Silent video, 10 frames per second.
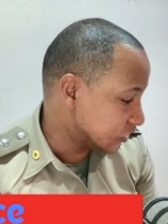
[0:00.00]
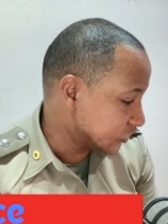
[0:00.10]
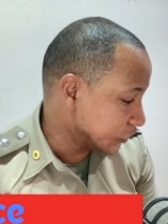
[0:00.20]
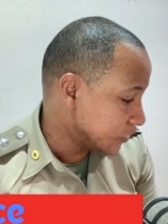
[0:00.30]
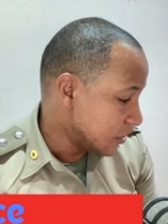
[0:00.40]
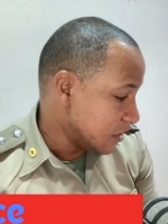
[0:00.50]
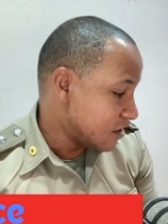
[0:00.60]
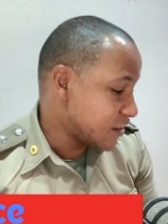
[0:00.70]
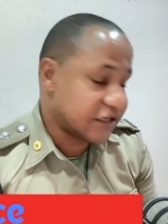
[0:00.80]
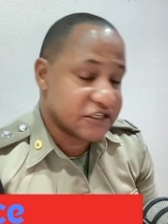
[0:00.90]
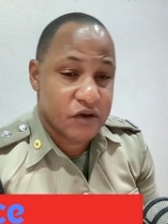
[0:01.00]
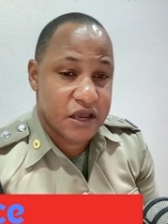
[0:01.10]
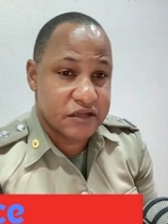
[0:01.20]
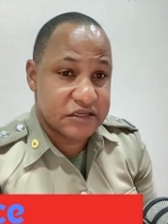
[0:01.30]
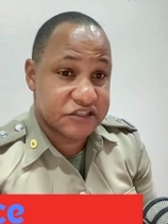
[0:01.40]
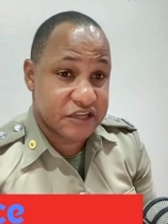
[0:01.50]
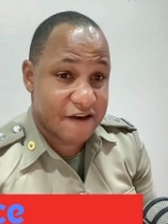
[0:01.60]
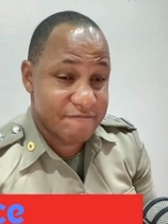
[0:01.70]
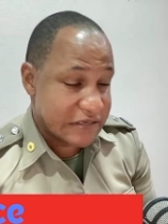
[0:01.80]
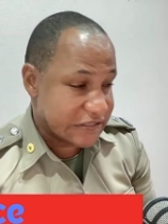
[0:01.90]
So that is why the decision
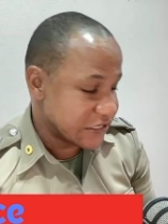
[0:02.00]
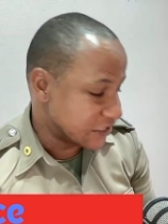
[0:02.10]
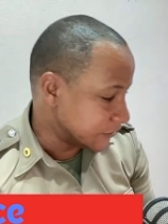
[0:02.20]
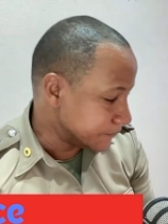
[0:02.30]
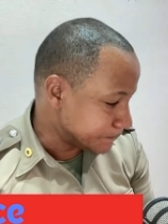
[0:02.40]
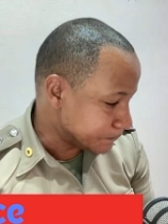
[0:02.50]
have been taken